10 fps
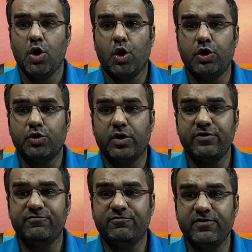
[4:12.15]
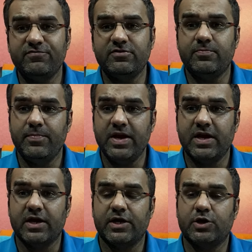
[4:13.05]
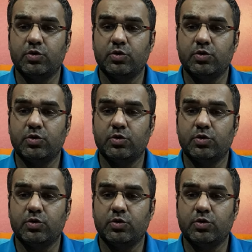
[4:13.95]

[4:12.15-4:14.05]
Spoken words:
on 25th May